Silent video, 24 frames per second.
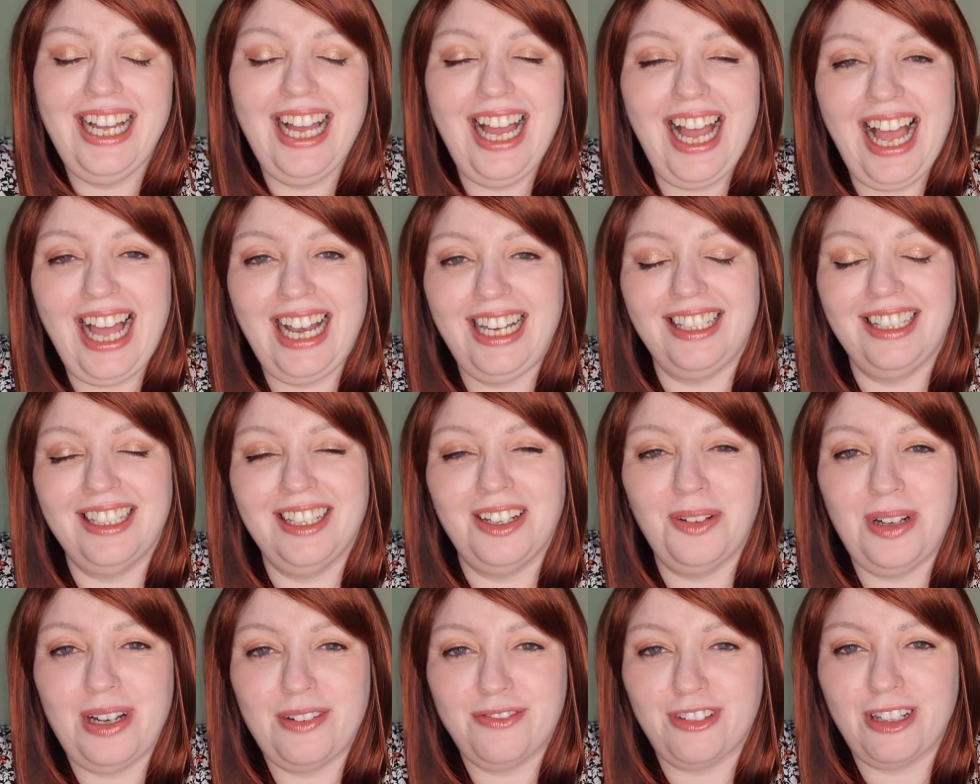
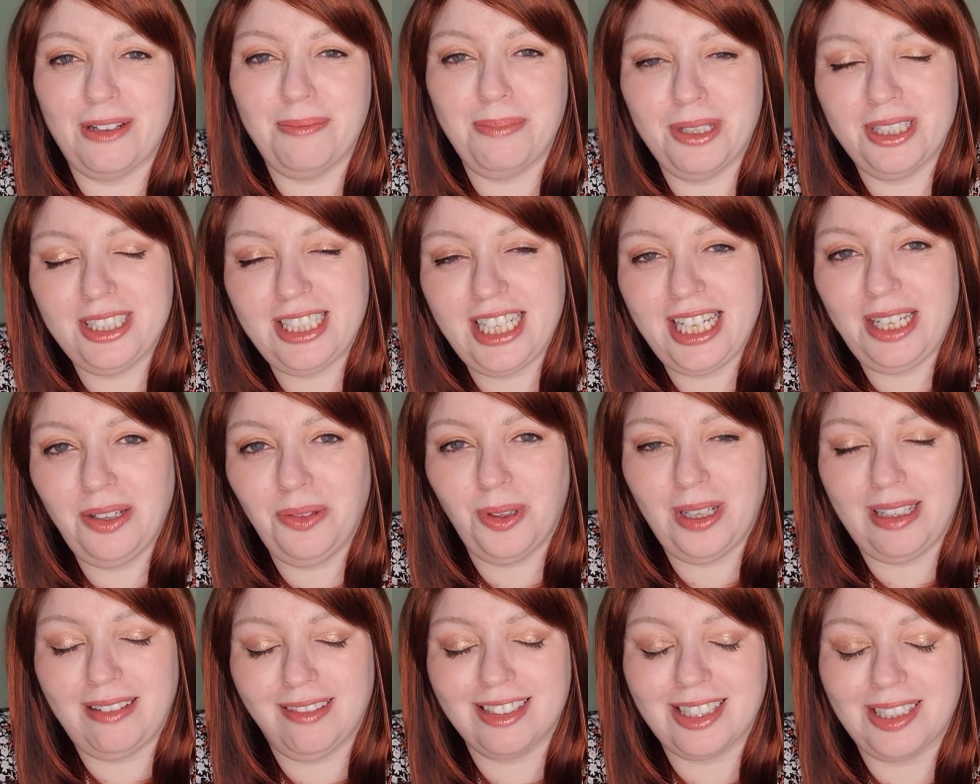Hello everybody,
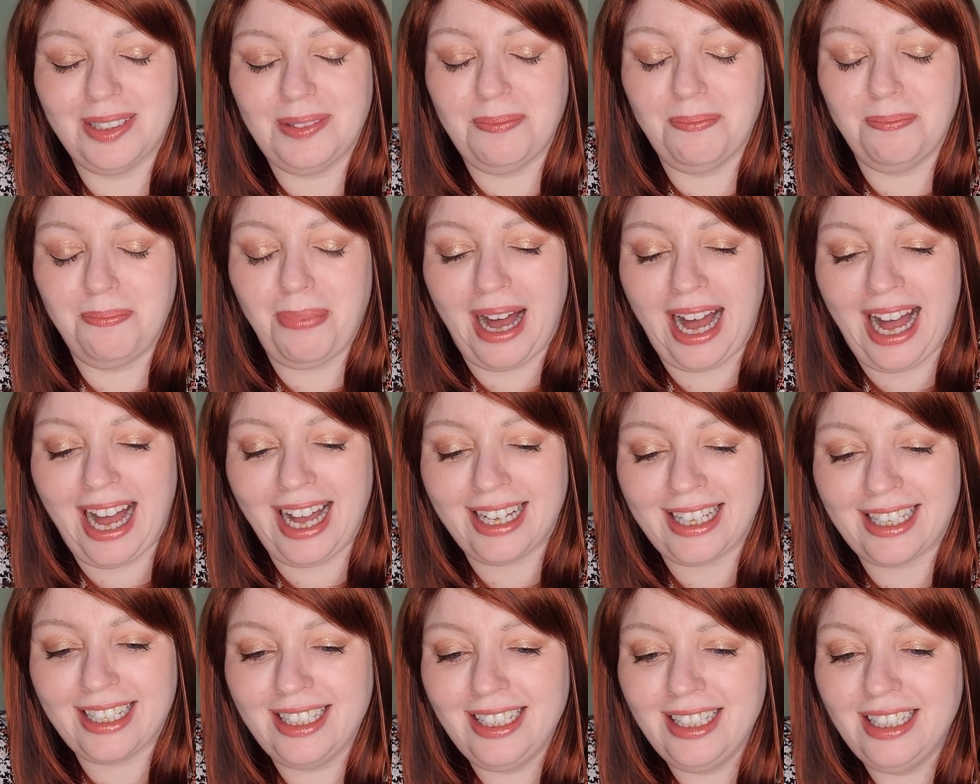welcome
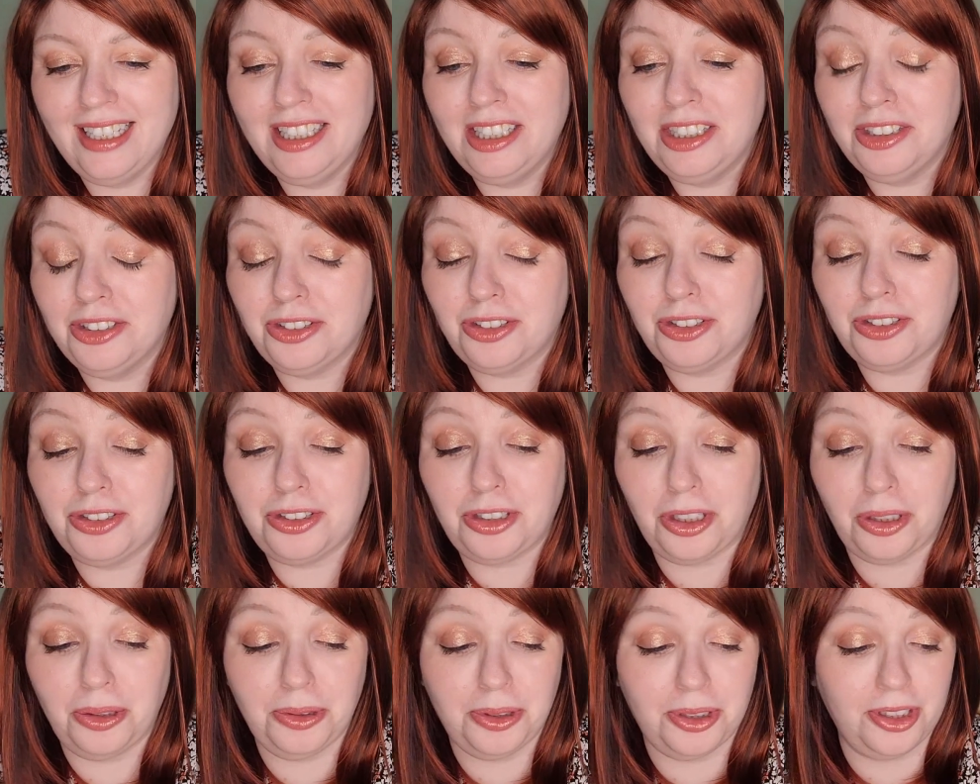back.
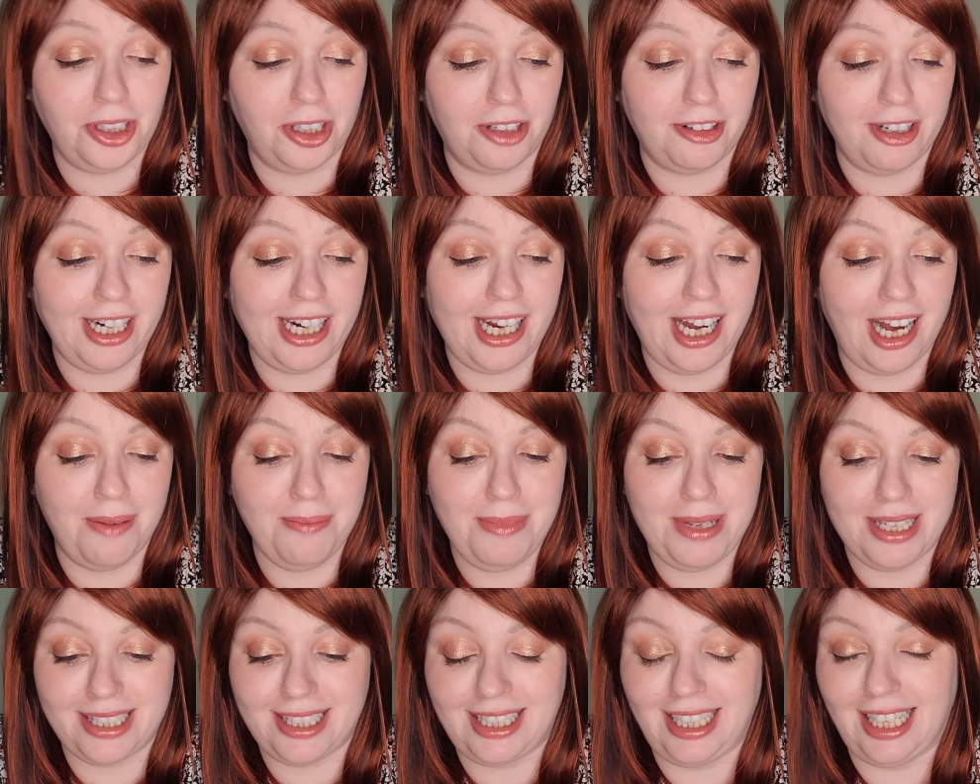So sorry I
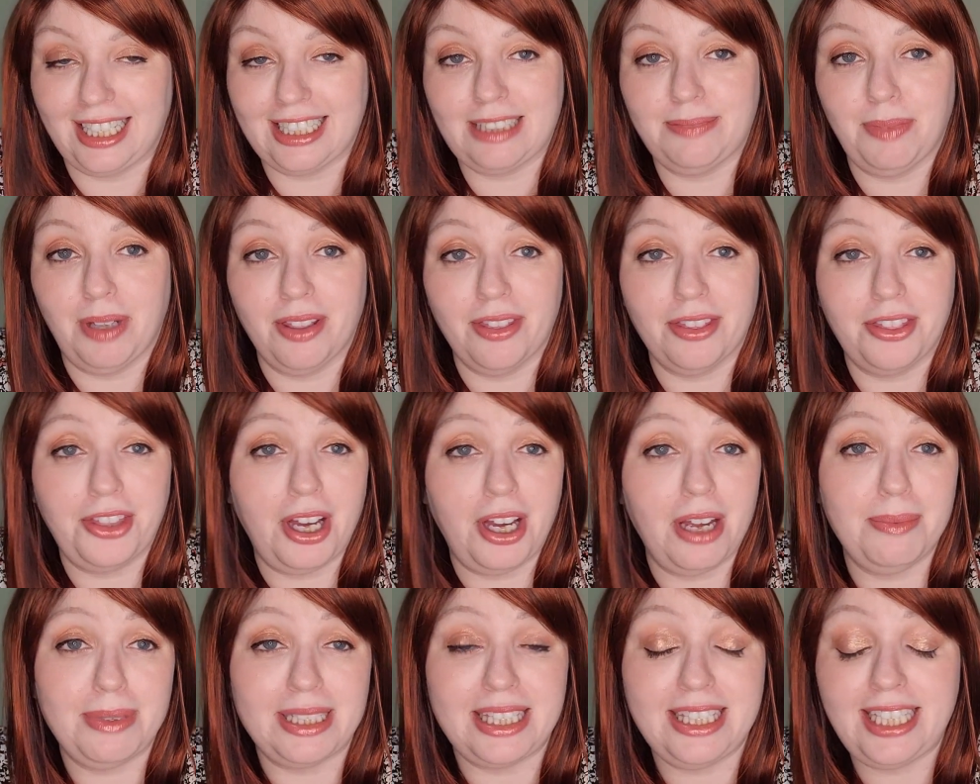missed last month.
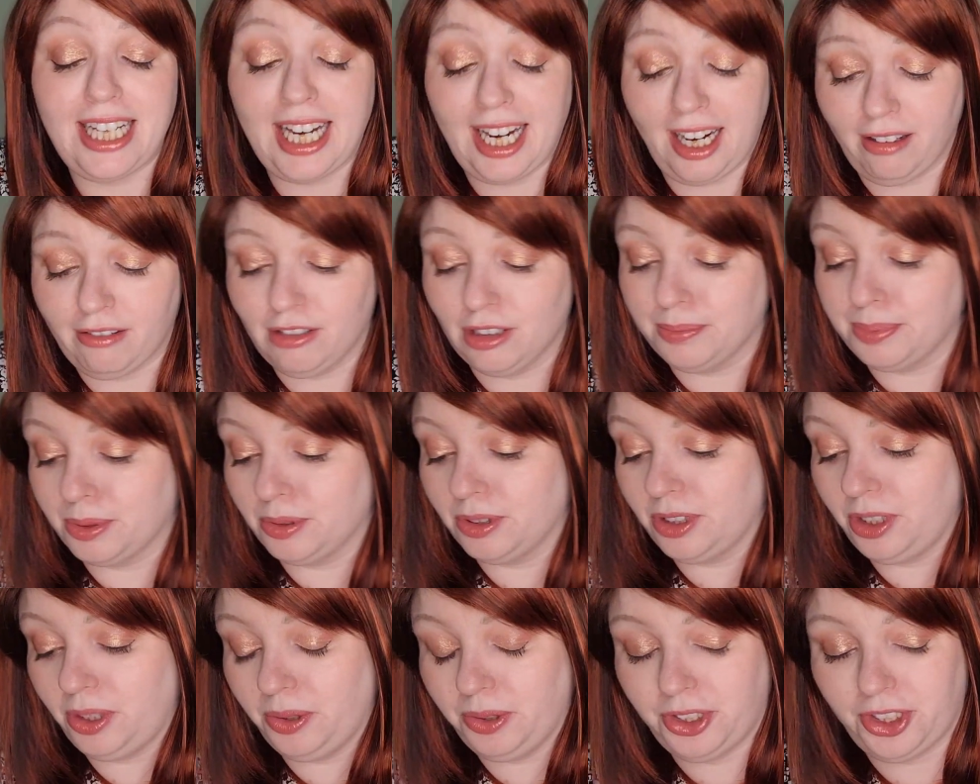I'm a terrible
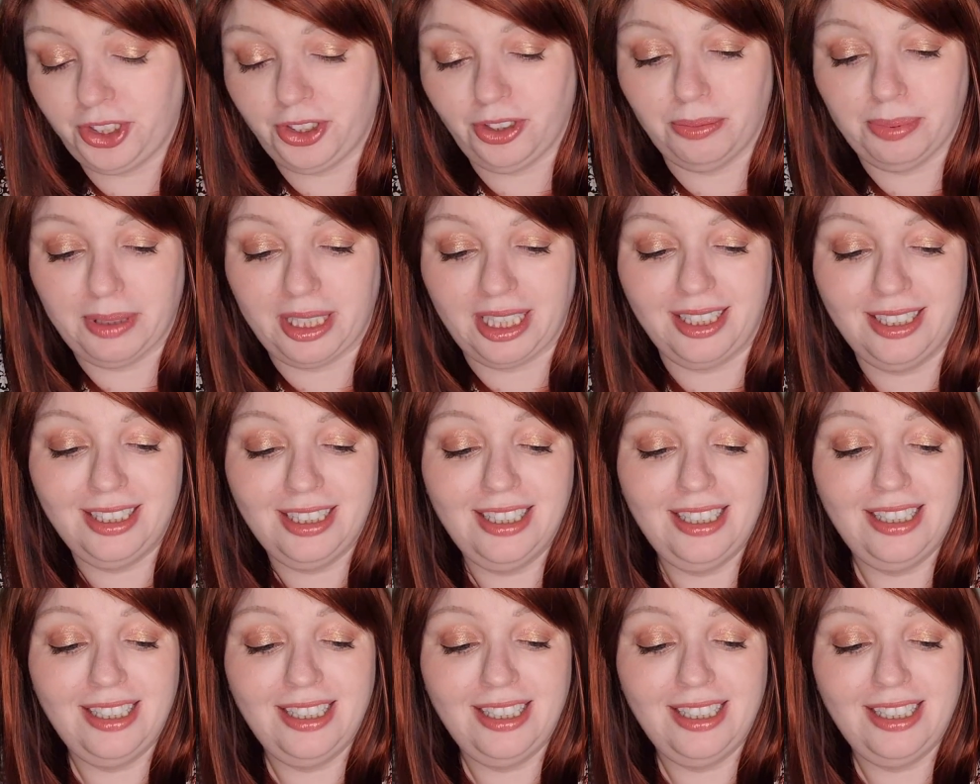YouTuber.